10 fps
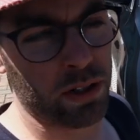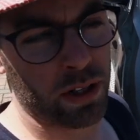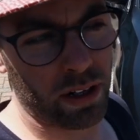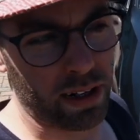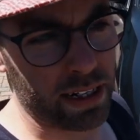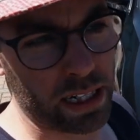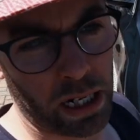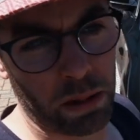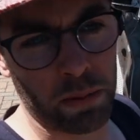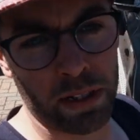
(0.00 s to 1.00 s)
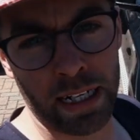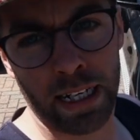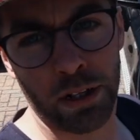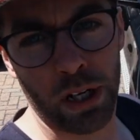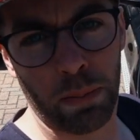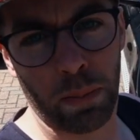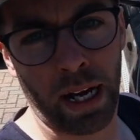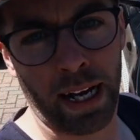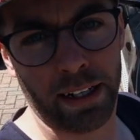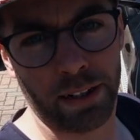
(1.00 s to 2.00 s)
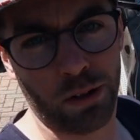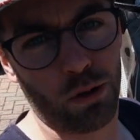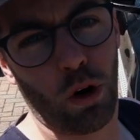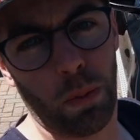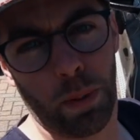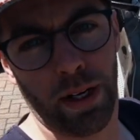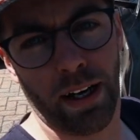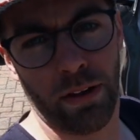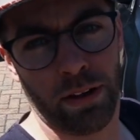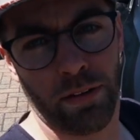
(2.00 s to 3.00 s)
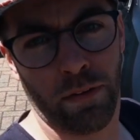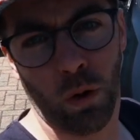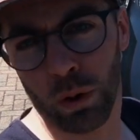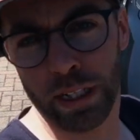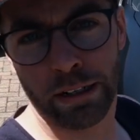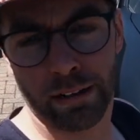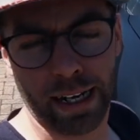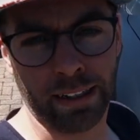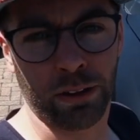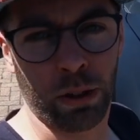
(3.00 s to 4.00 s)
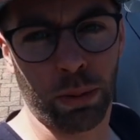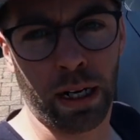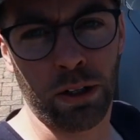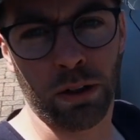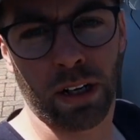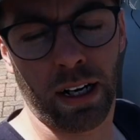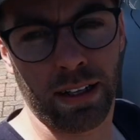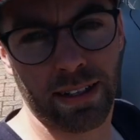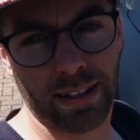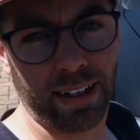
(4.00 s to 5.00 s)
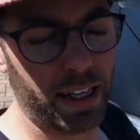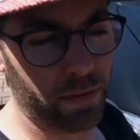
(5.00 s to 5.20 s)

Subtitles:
So you don't need to go up to the dealership and drop another 40 grand on a brand new car that's slightly